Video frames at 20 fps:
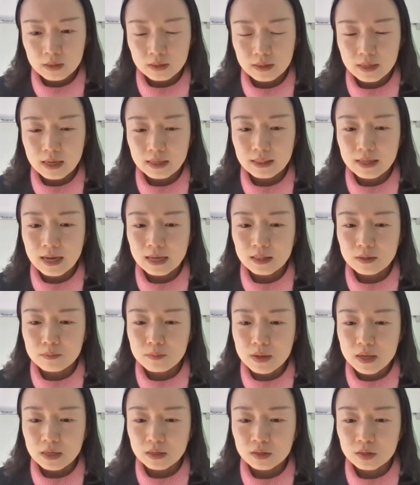then that
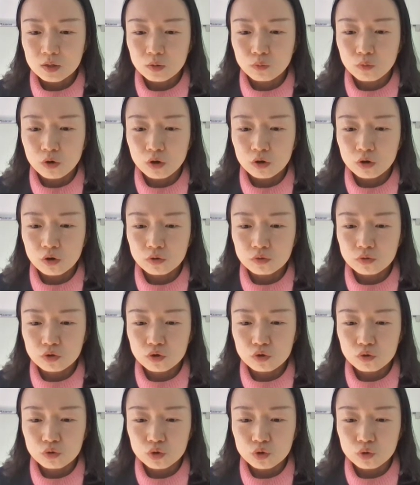means we're going
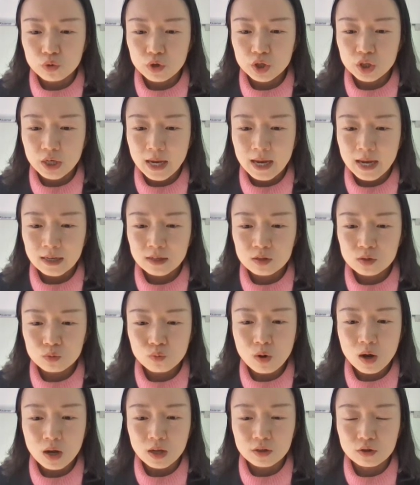to switch
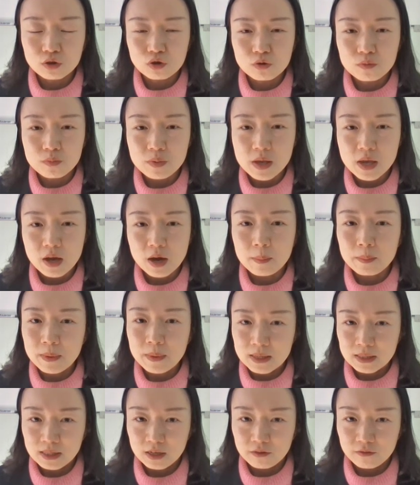x1 to be a
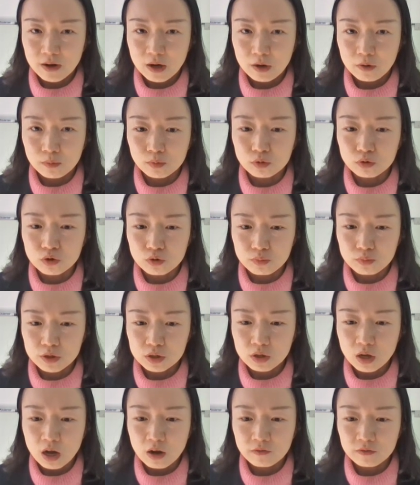basic variable to be
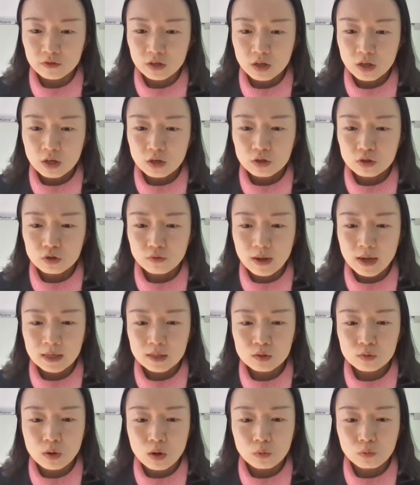solved. So
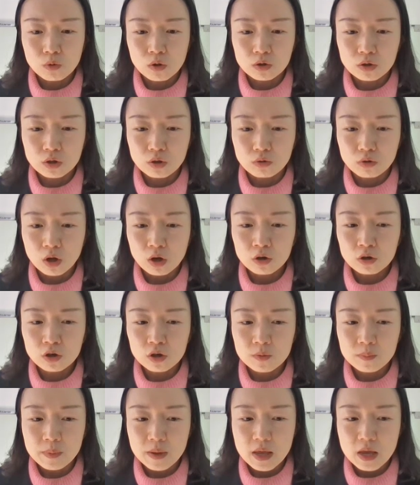x1 will no
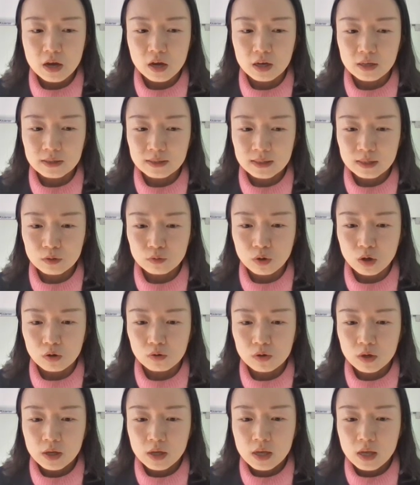longer be a
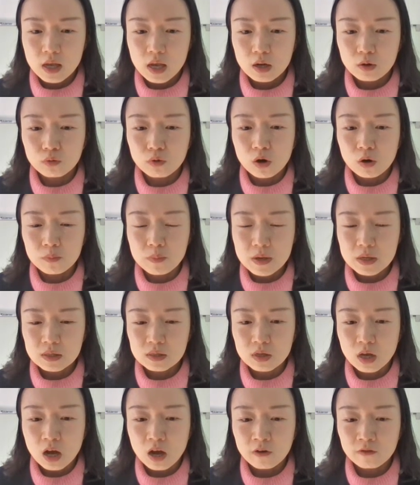0. It will be
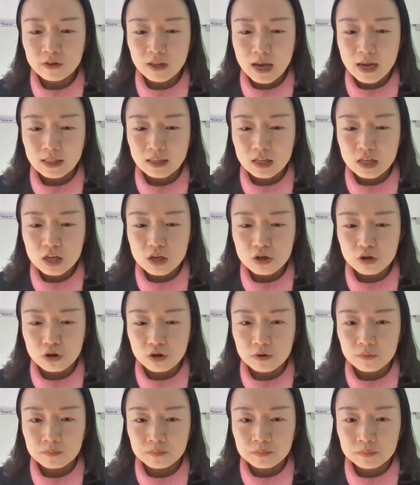solved, and
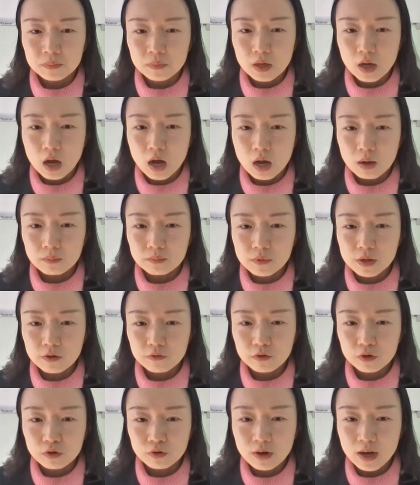here,
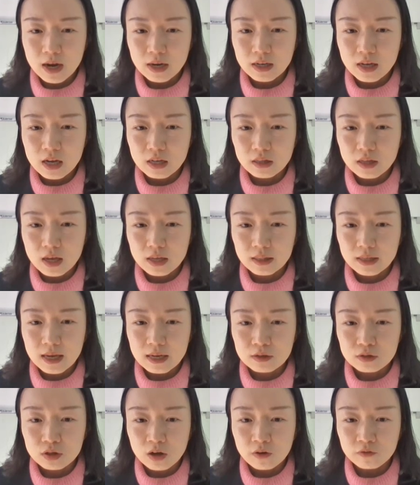if we look at it, it
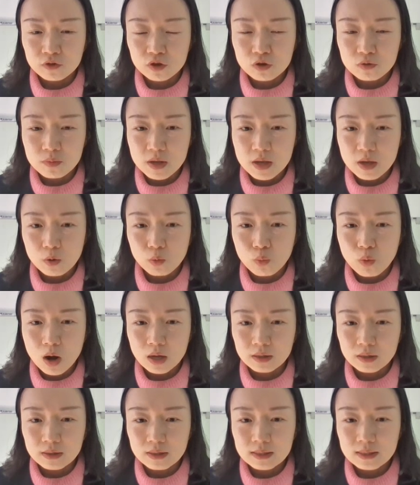gets solved to be
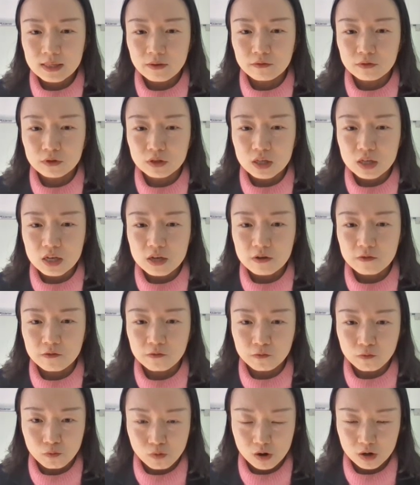
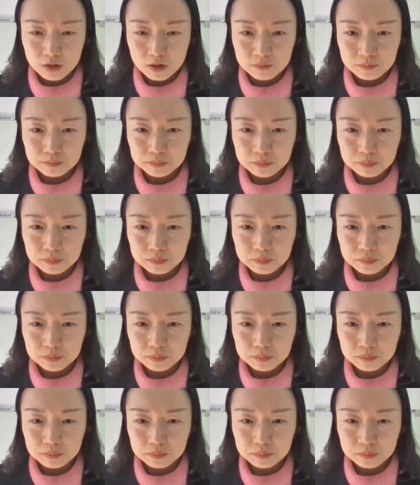174.